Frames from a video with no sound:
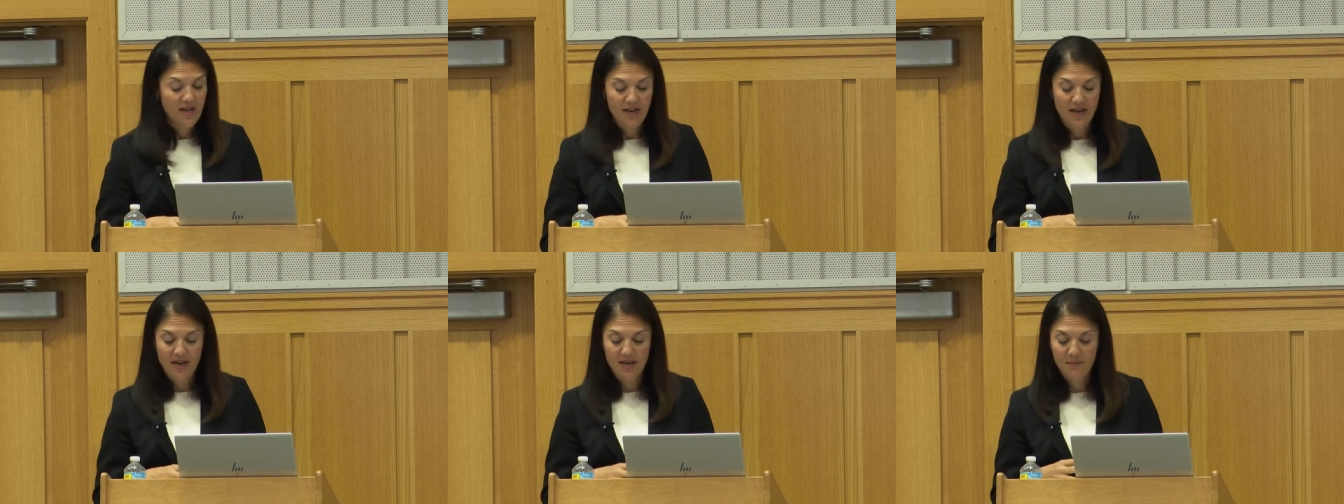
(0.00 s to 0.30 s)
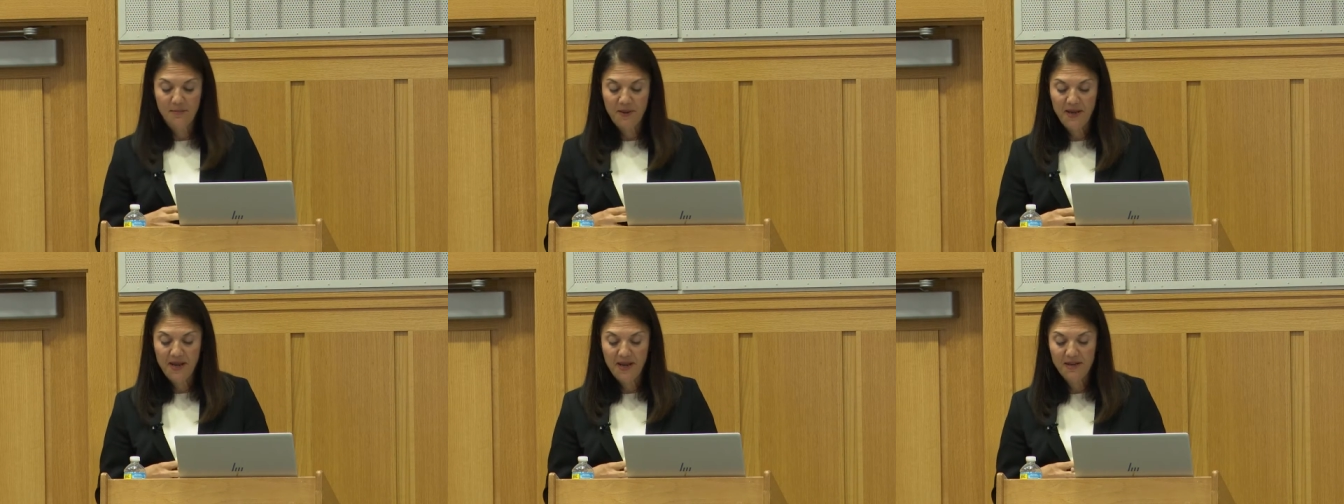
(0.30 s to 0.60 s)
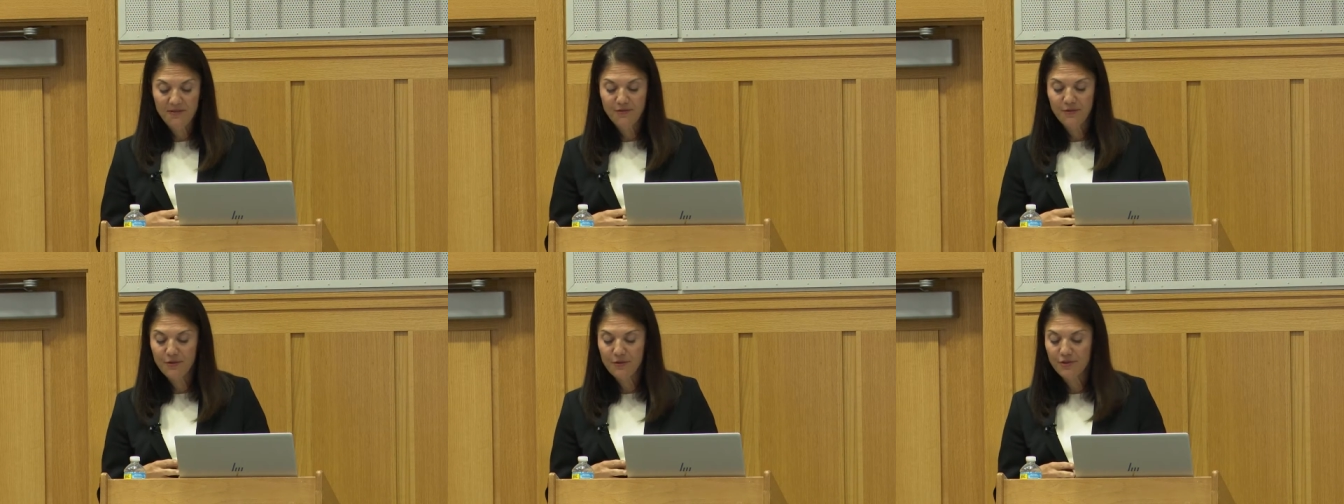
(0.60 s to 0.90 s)
and pay
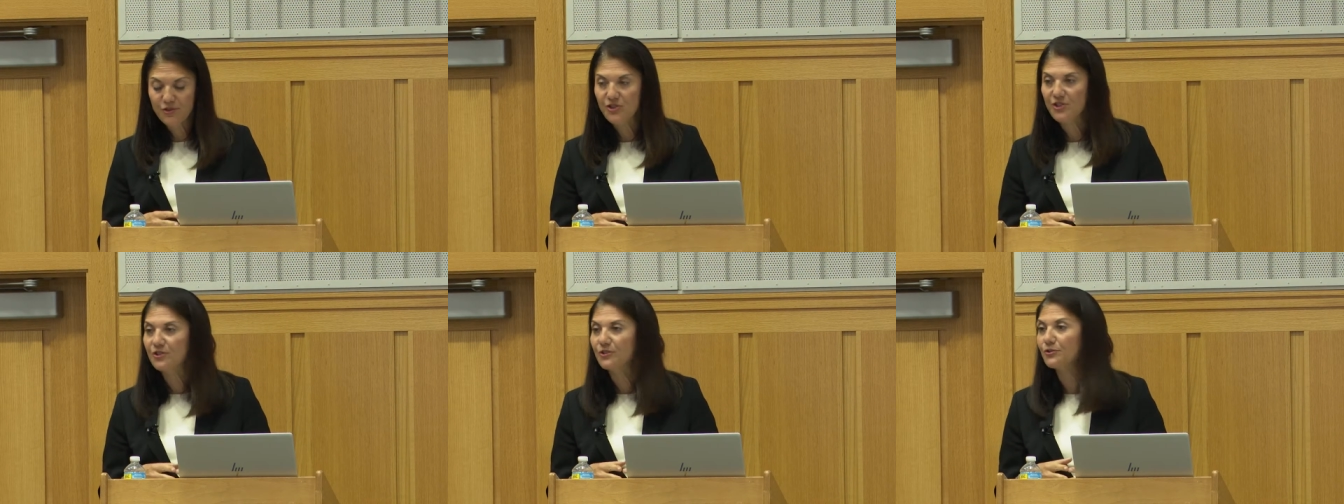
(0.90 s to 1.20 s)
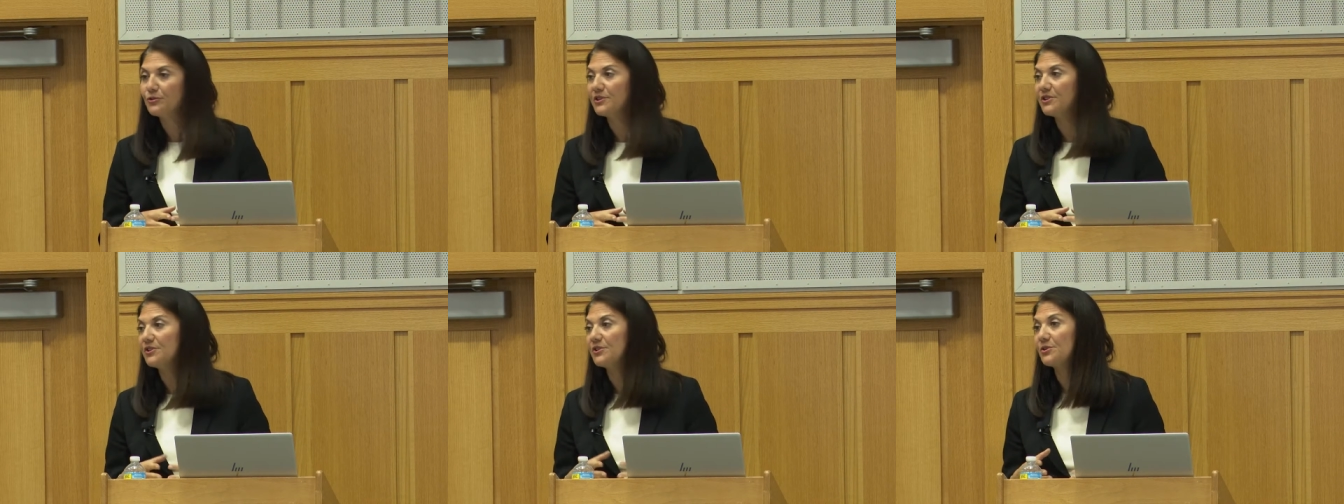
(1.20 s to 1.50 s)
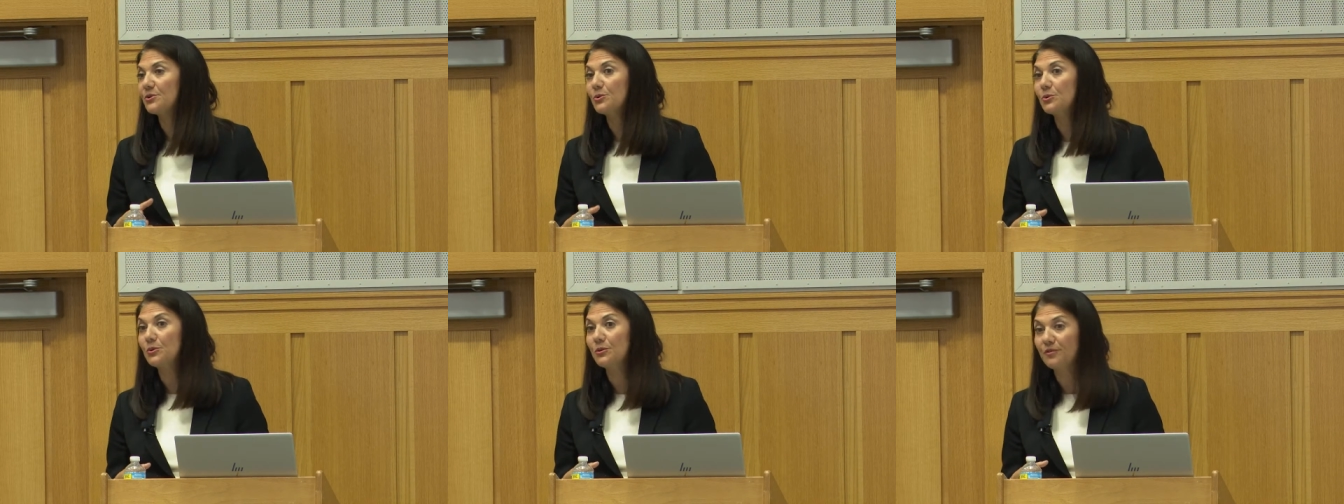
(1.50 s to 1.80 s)
for her children's
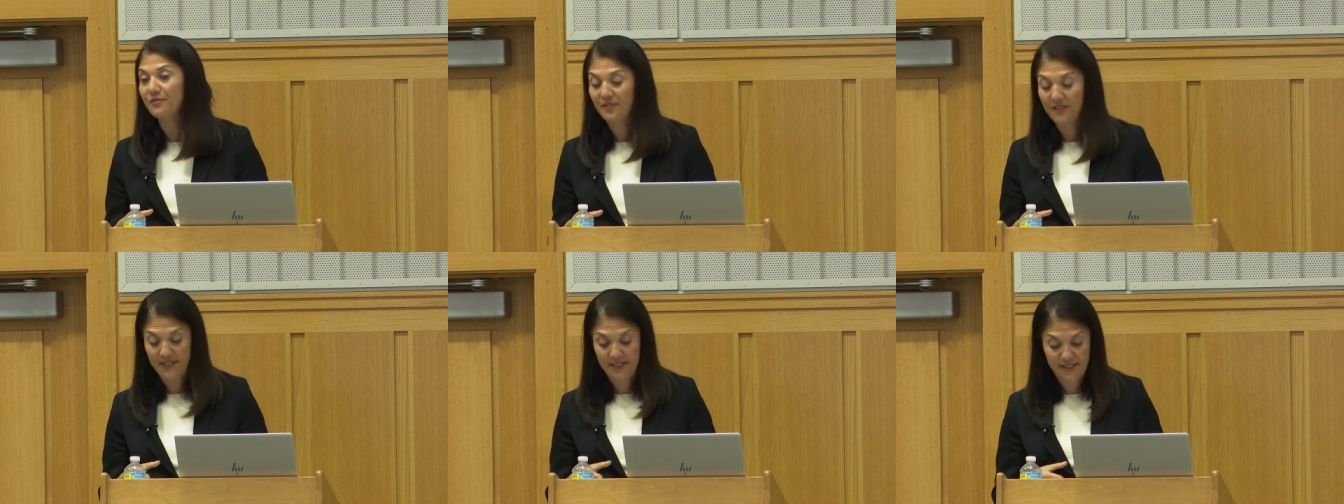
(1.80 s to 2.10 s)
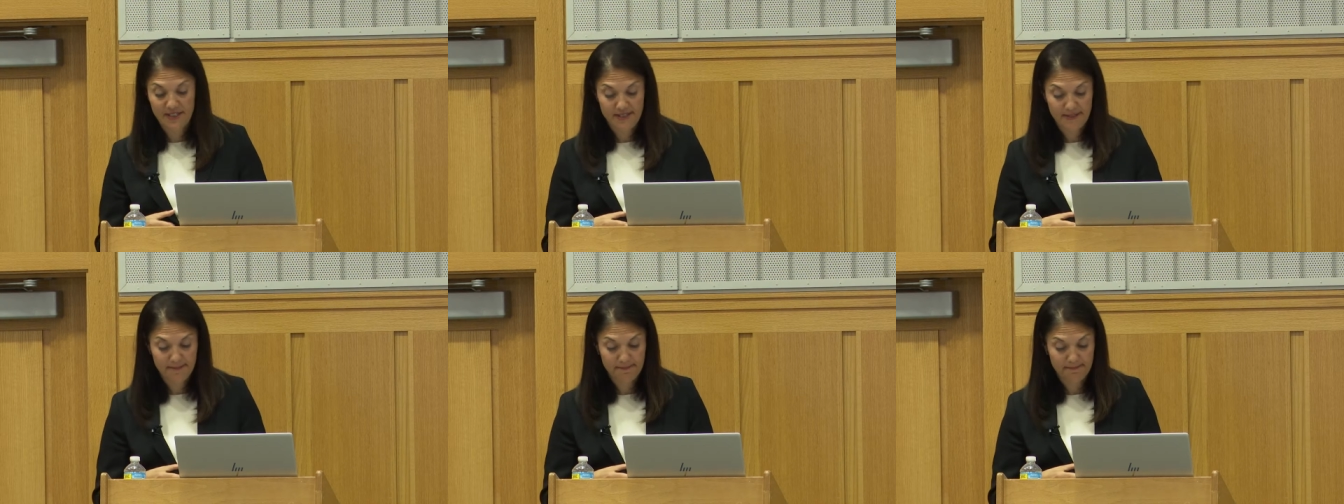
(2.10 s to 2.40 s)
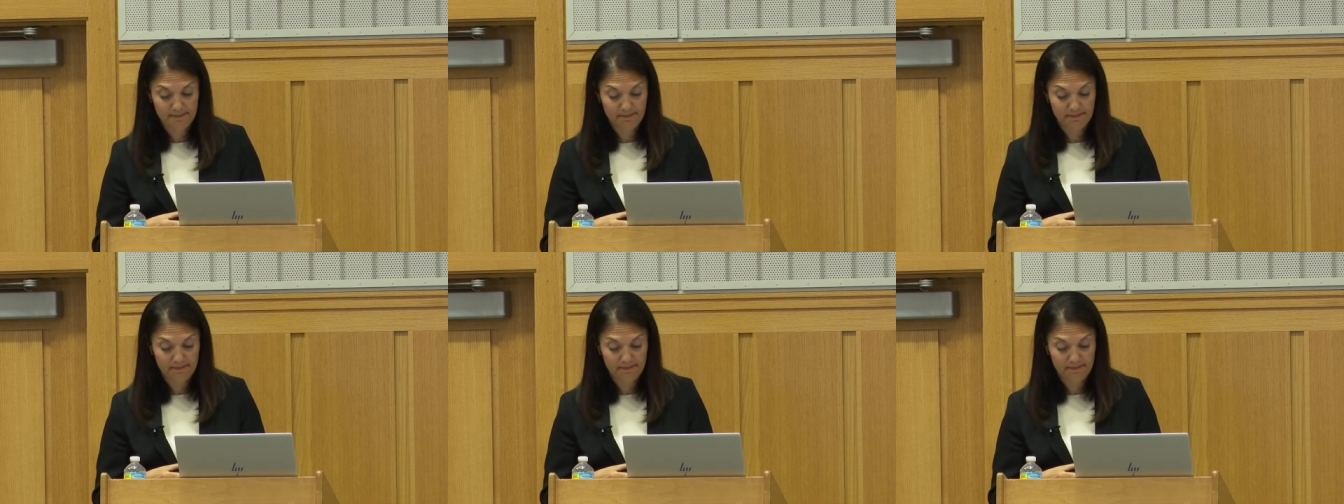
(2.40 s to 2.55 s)
school fees.